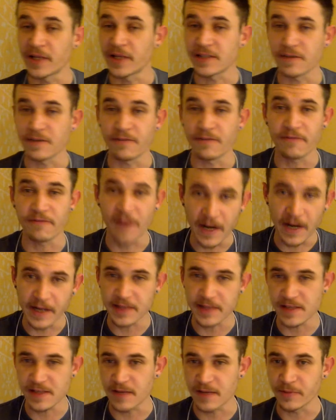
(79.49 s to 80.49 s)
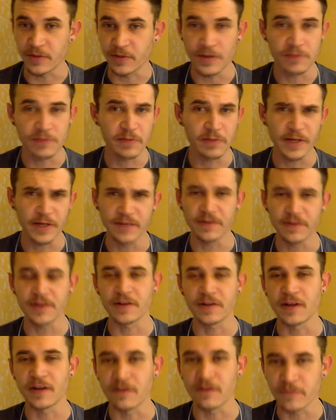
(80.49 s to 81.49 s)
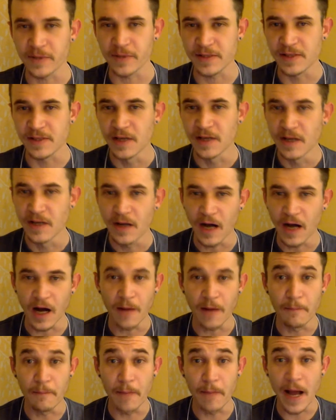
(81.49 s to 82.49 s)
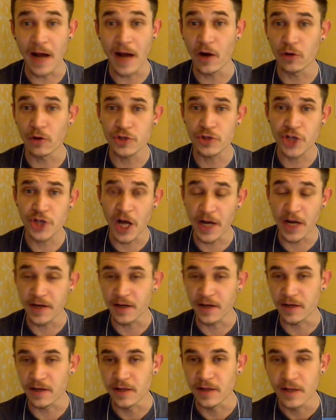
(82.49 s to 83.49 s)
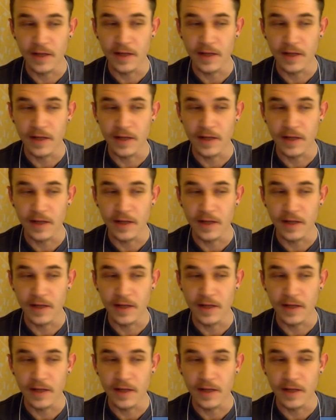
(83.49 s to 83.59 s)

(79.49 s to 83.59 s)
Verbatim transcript: That's a fine example, and there's plenty of other governments. Uh, Mao, China.